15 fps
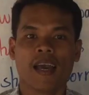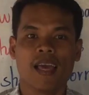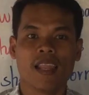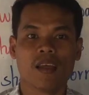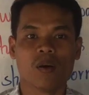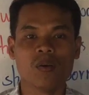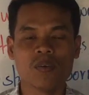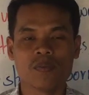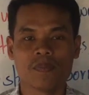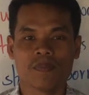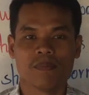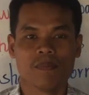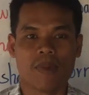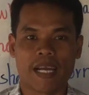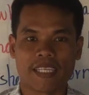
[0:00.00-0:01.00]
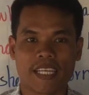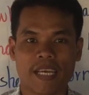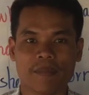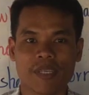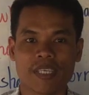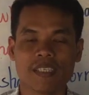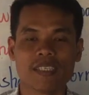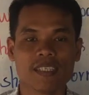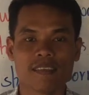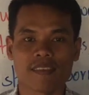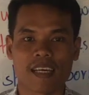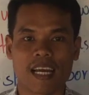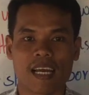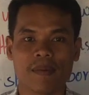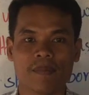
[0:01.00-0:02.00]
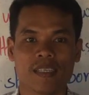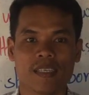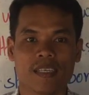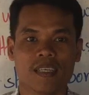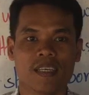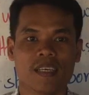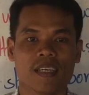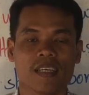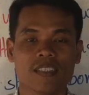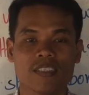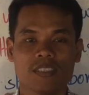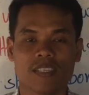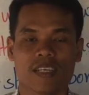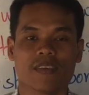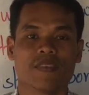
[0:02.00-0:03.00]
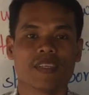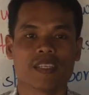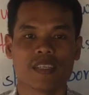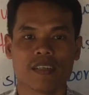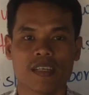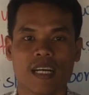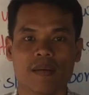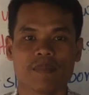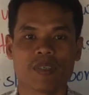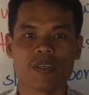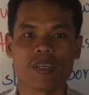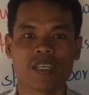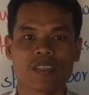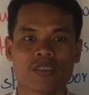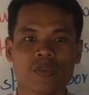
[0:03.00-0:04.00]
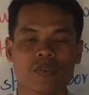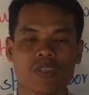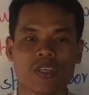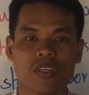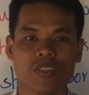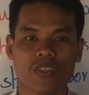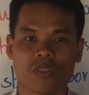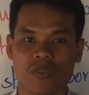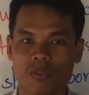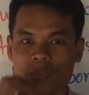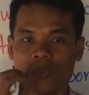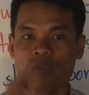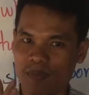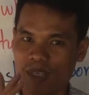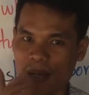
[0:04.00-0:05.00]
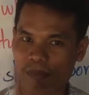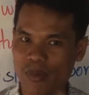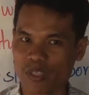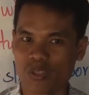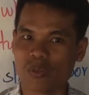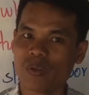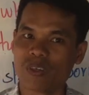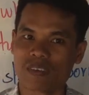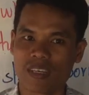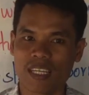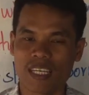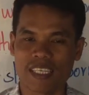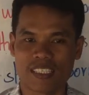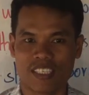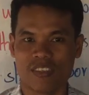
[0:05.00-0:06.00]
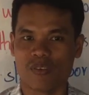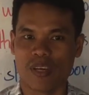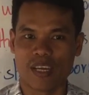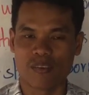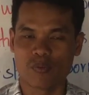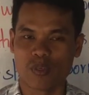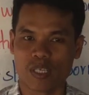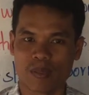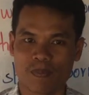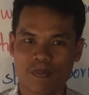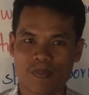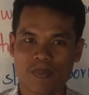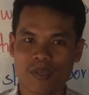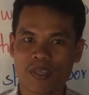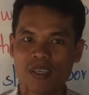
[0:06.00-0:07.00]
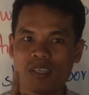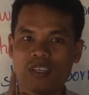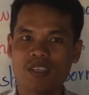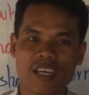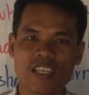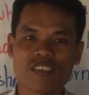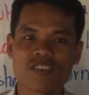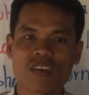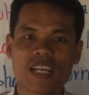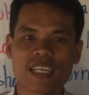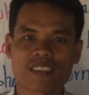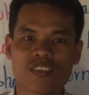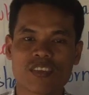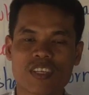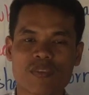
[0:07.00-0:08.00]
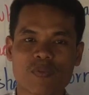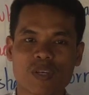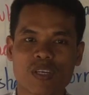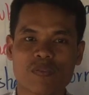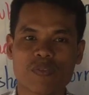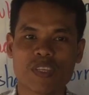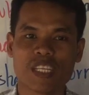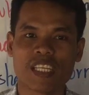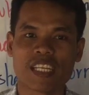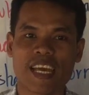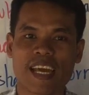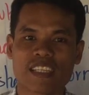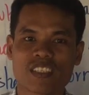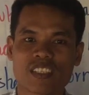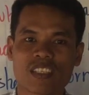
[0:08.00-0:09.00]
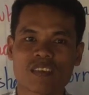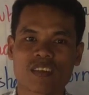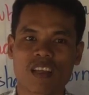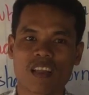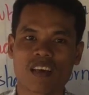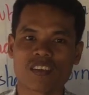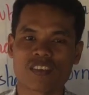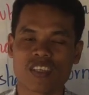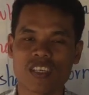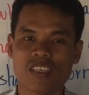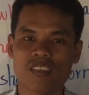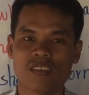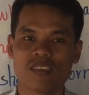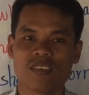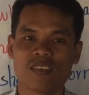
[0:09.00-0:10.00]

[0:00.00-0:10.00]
Hello, my name is Oeun. In today's video, I'm going to teach you number 2, a relative adverb. Introductory word within adjective clauses.